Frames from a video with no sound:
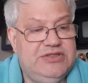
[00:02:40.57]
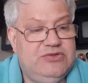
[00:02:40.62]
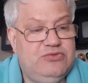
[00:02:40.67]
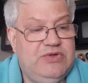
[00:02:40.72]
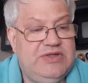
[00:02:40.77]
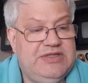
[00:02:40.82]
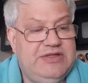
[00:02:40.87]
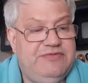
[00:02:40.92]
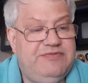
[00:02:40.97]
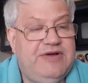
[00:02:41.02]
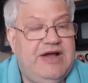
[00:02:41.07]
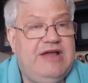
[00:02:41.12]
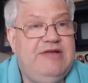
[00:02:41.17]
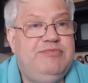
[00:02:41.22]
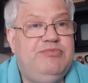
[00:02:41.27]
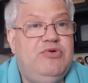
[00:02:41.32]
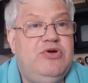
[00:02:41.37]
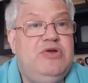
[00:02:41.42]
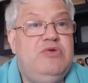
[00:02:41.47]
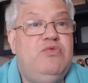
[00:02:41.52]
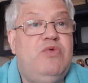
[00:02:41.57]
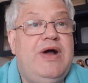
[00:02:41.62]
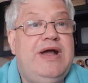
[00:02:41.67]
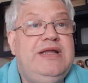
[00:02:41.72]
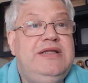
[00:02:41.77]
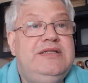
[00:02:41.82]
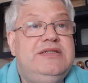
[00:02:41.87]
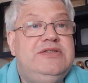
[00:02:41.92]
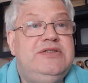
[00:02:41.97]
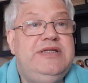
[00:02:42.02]

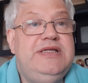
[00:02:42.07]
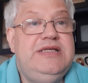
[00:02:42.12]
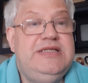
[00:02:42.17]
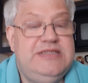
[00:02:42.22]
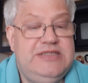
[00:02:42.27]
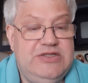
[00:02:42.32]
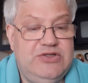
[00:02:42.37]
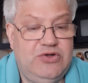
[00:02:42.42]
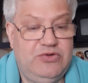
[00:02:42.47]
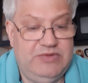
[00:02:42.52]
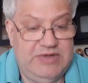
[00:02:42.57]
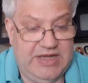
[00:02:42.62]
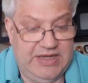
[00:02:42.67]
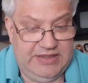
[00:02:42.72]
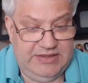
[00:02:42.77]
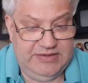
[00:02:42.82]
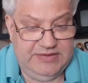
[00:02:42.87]
25.1309.